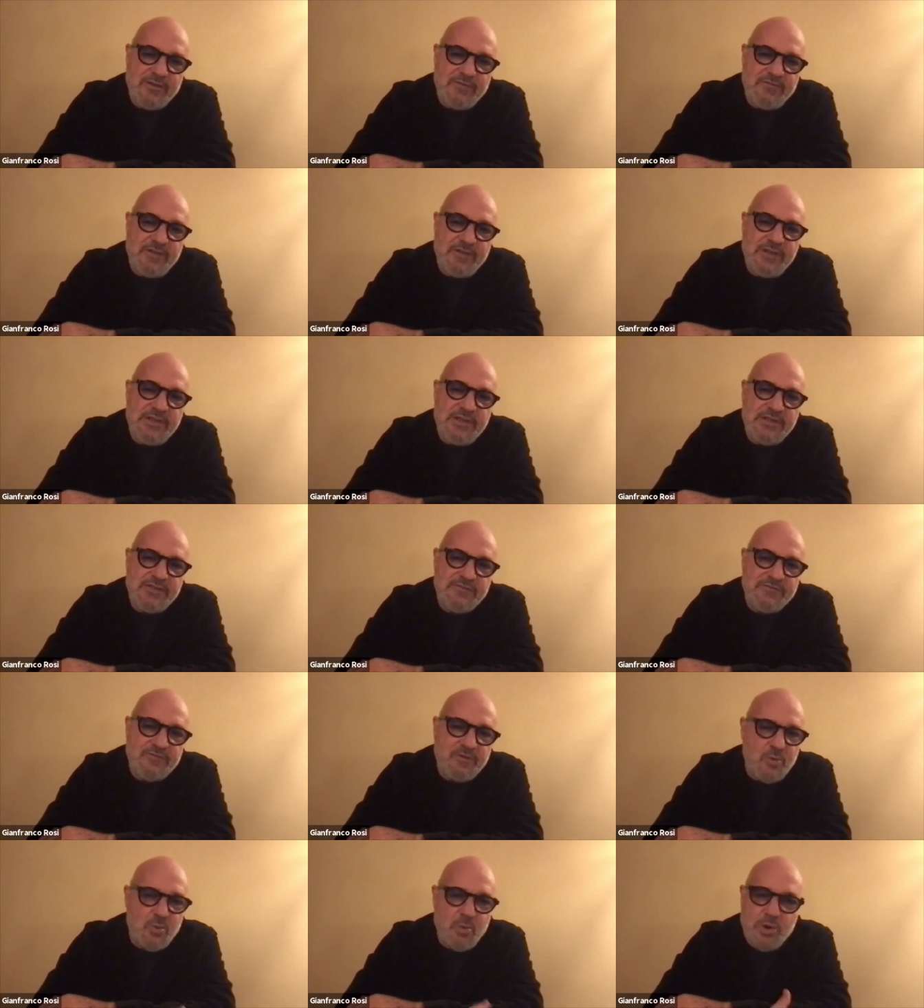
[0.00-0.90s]
fleeing
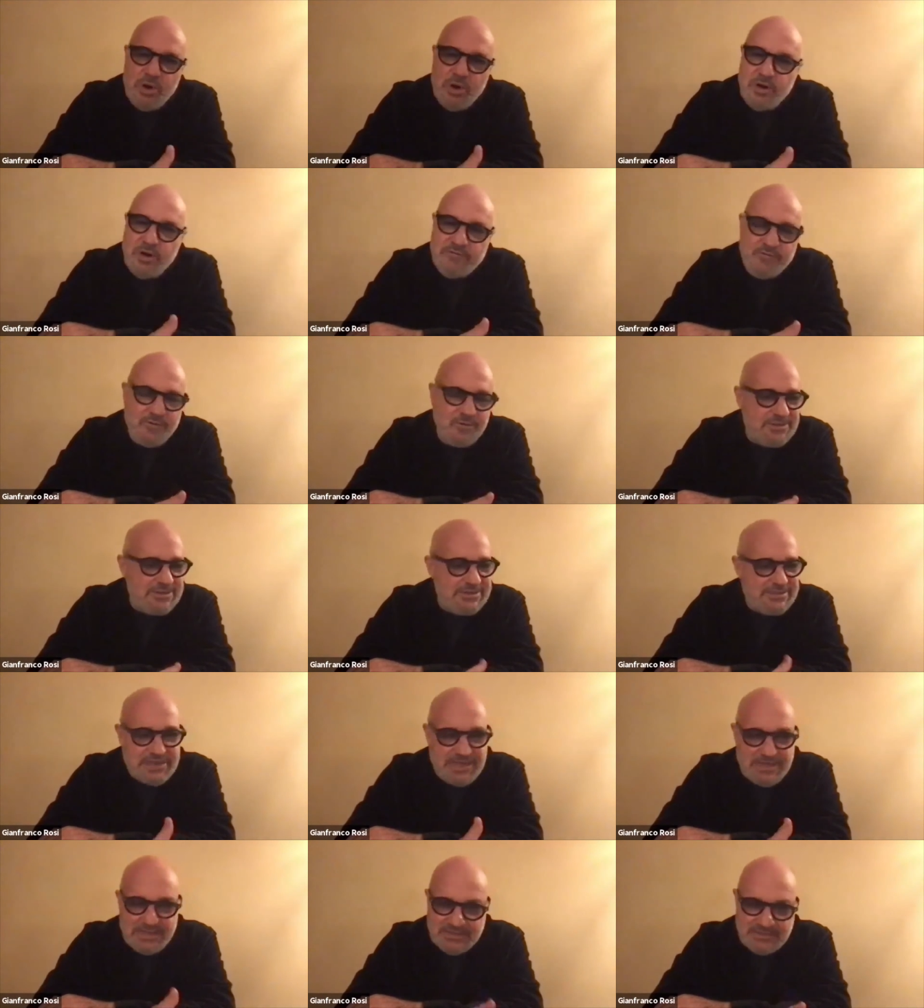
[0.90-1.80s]
from war, from
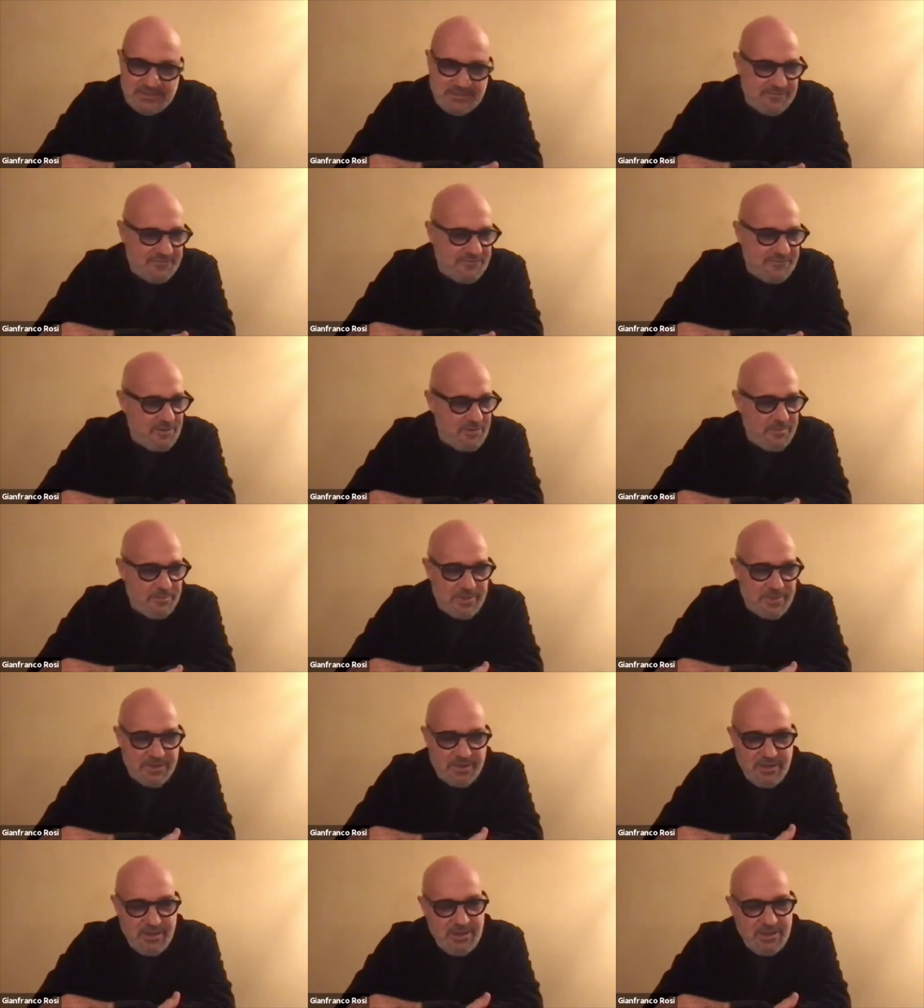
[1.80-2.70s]
disaster, from